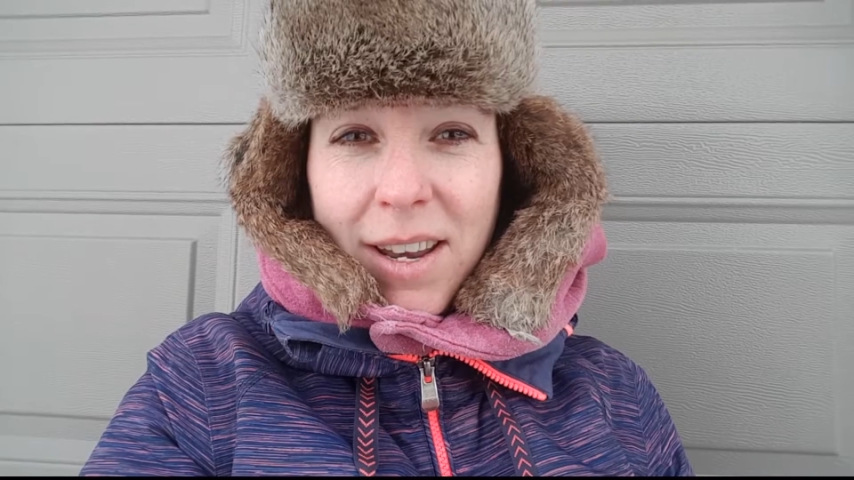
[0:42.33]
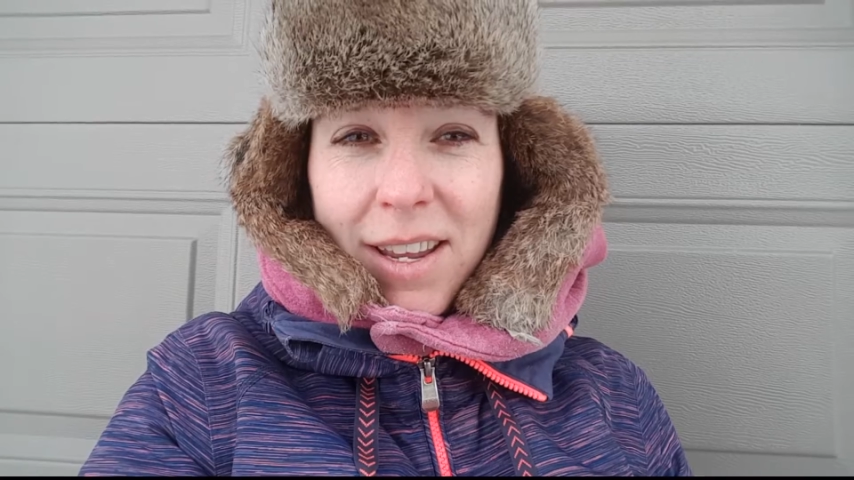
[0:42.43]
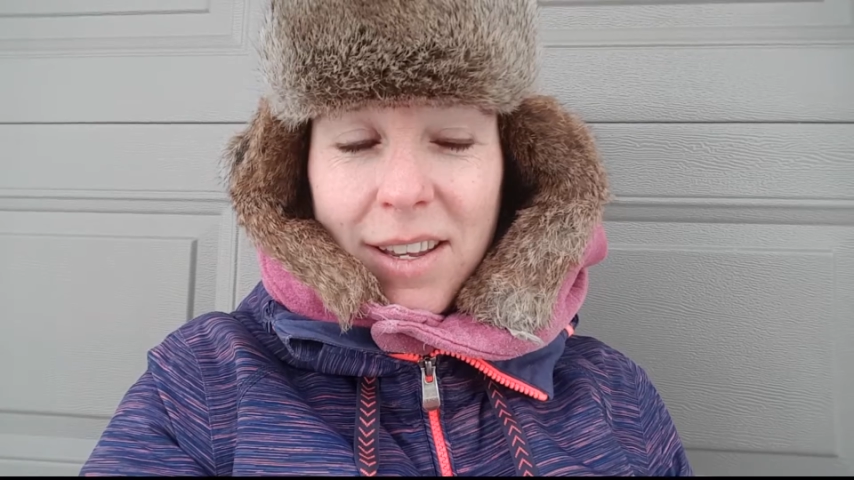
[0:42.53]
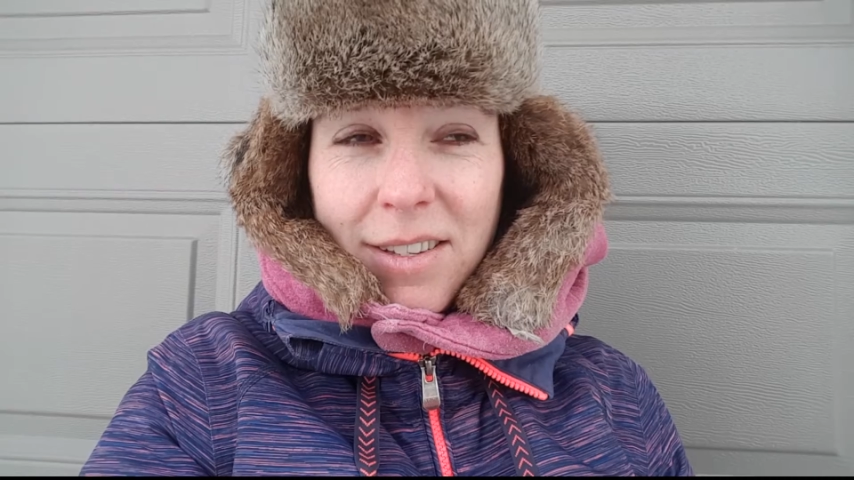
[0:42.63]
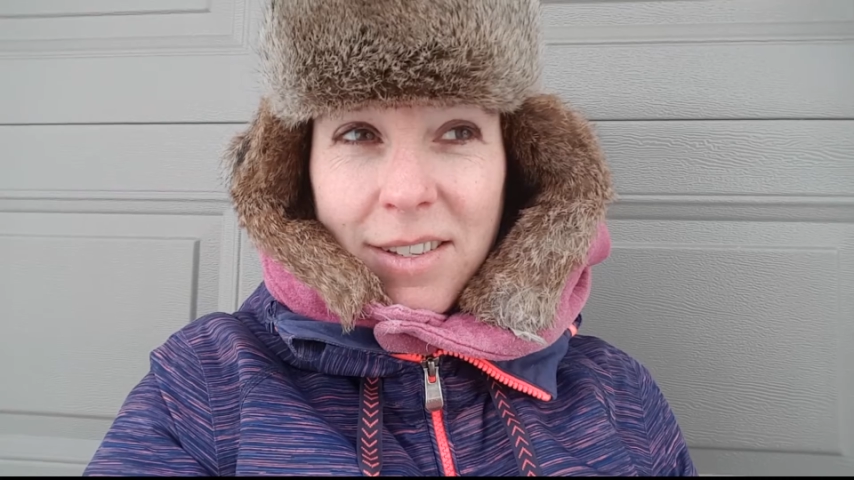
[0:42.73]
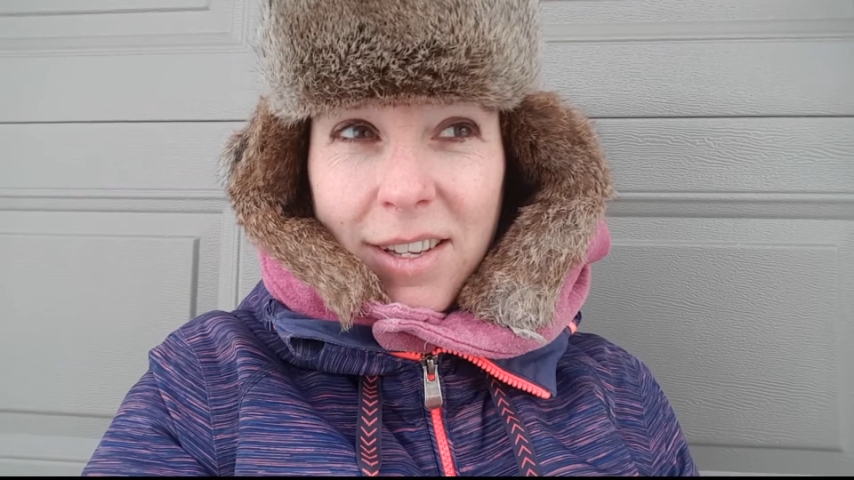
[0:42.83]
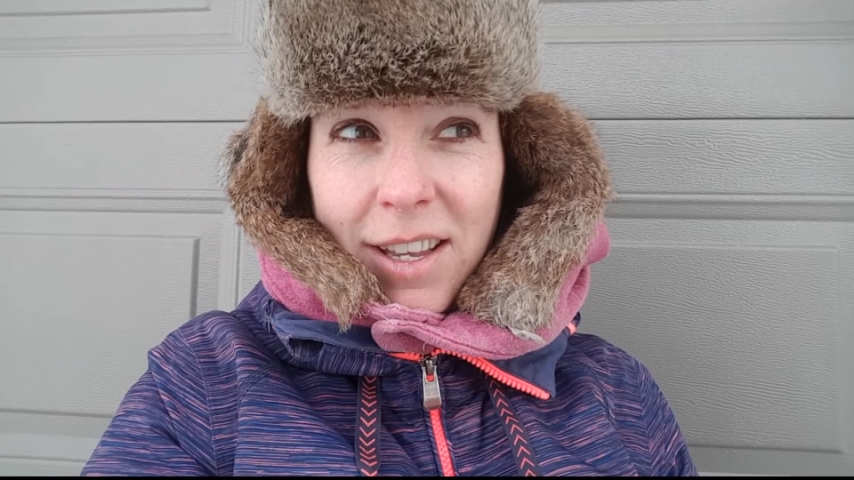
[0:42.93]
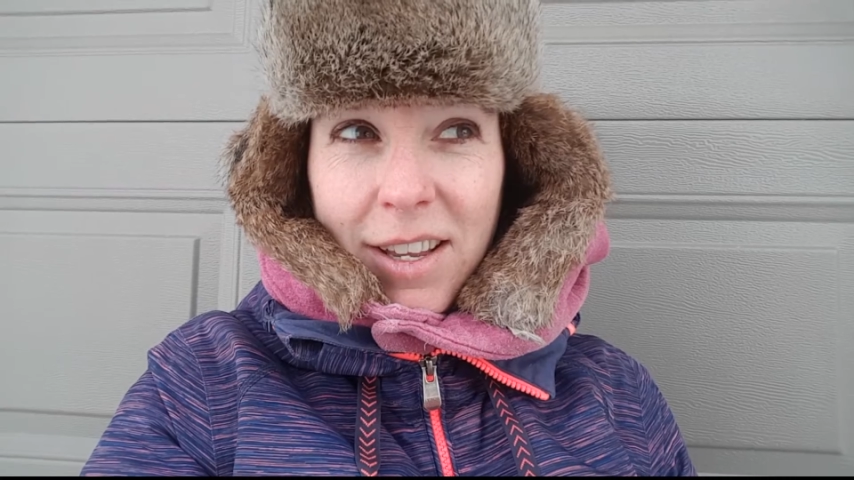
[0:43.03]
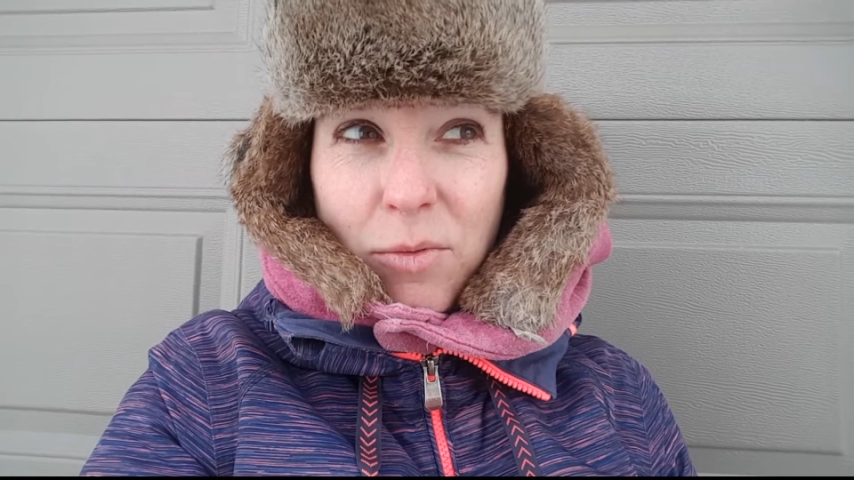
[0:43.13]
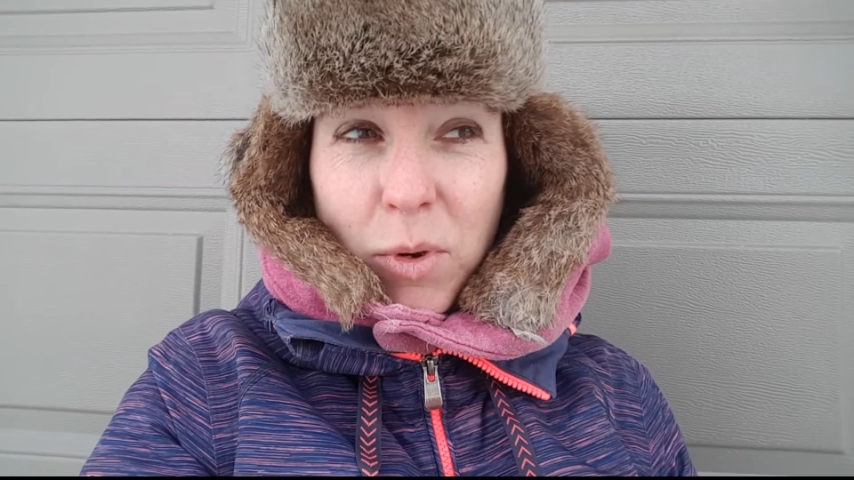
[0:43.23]
it is
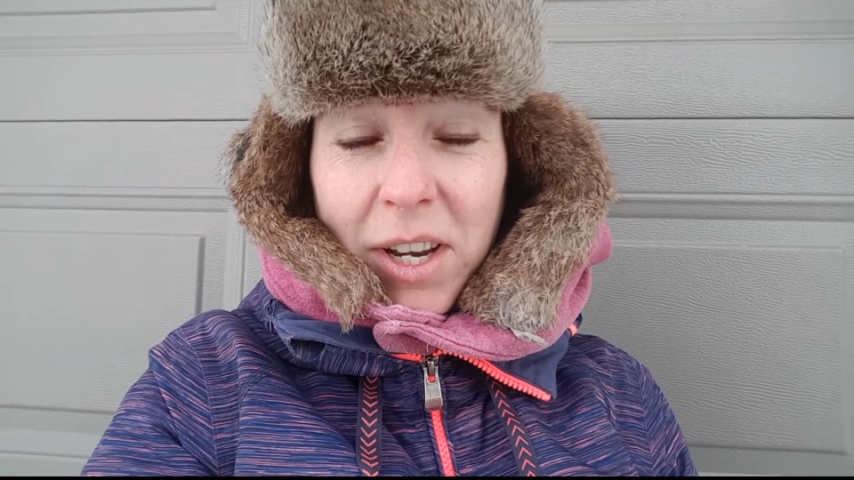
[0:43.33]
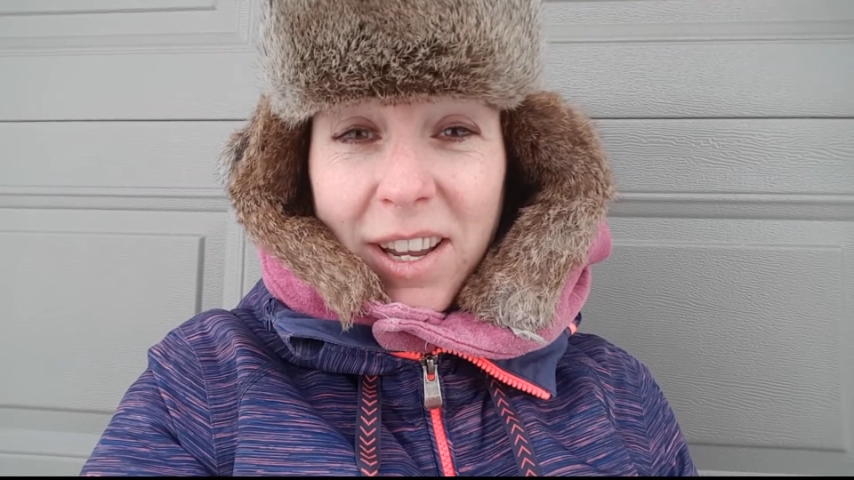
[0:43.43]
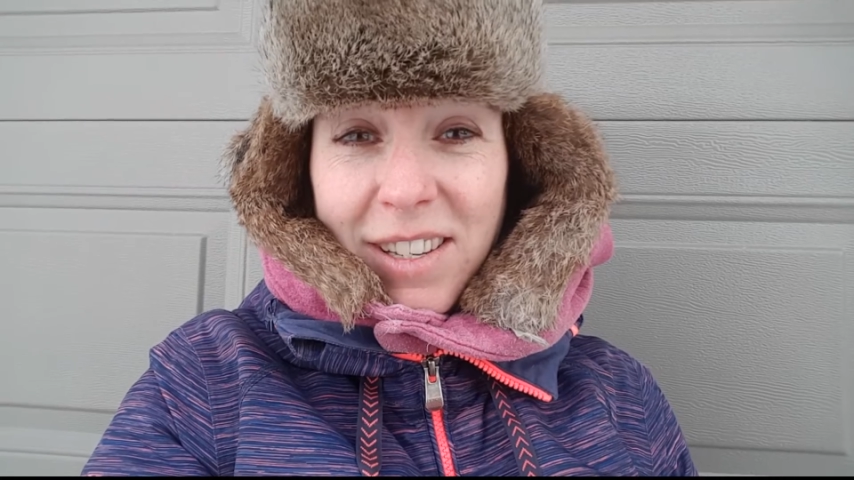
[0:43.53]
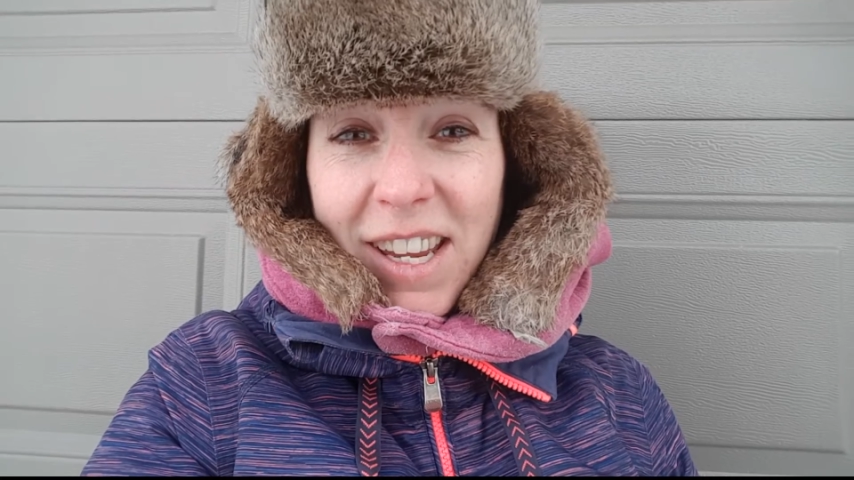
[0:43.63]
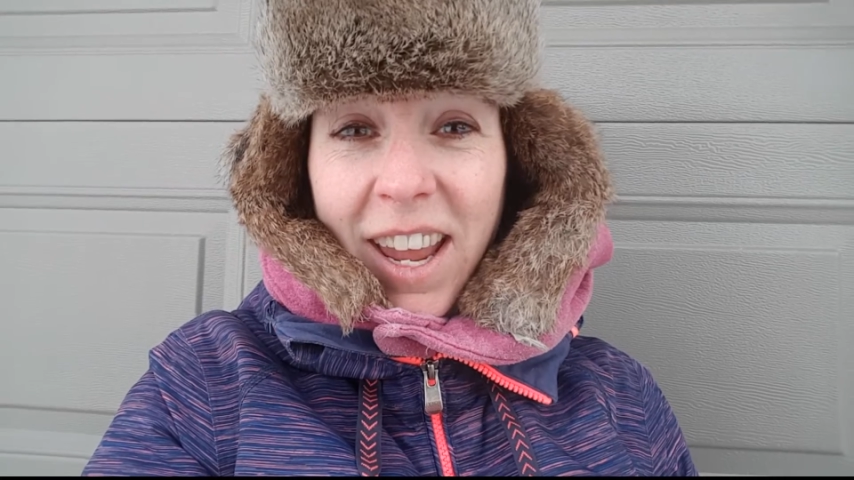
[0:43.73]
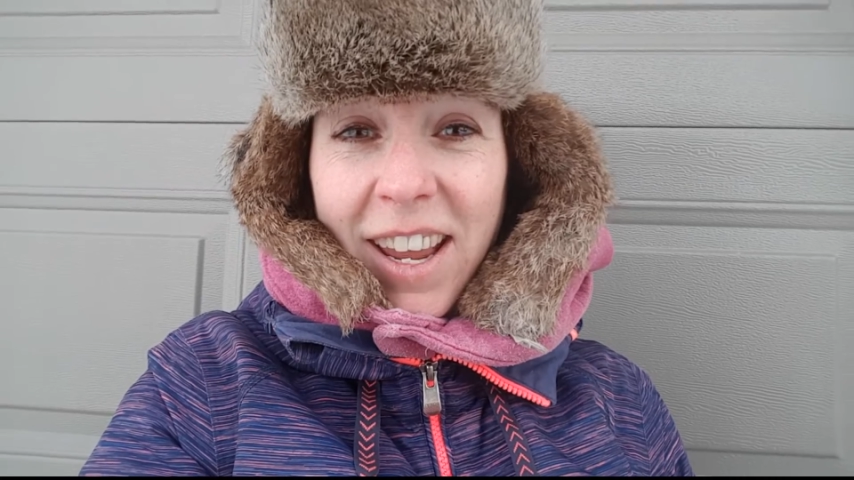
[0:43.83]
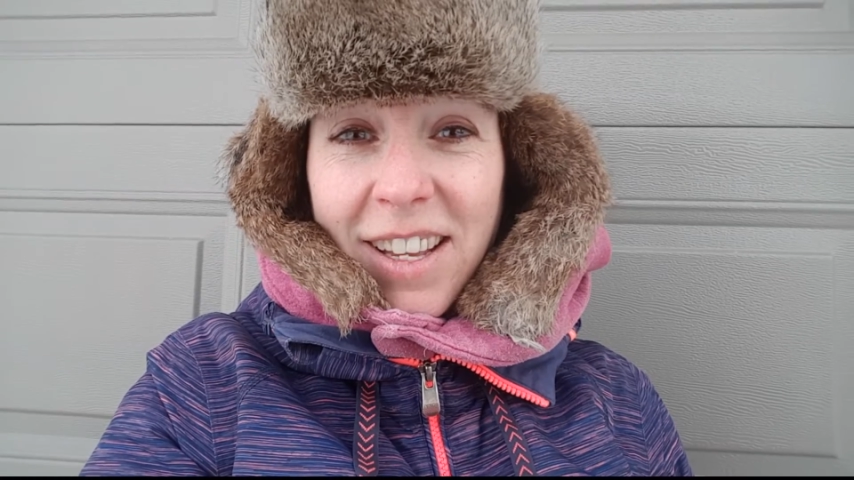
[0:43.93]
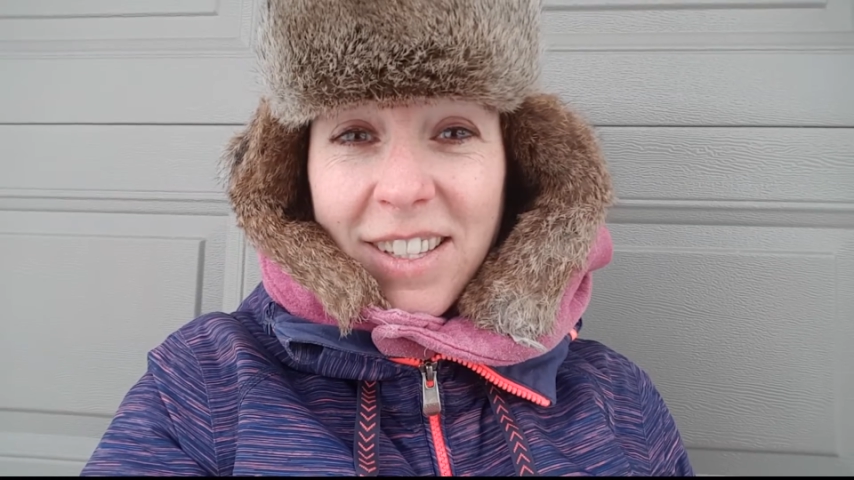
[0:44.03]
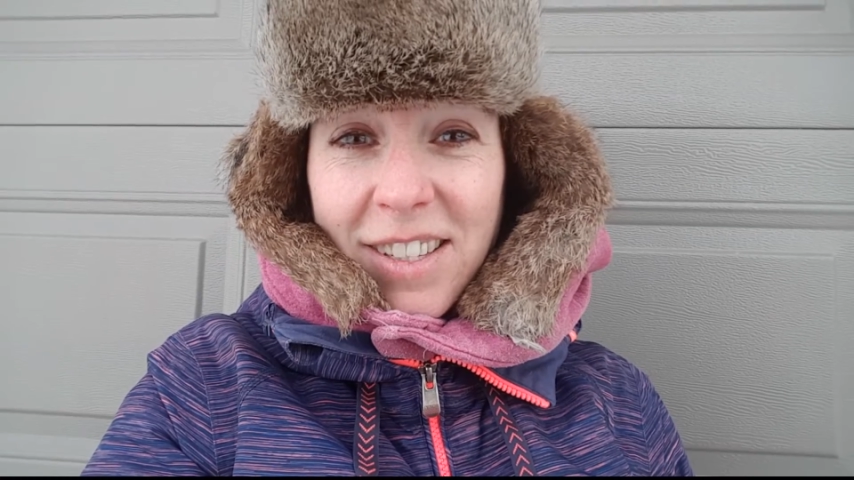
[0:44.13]
and what it contains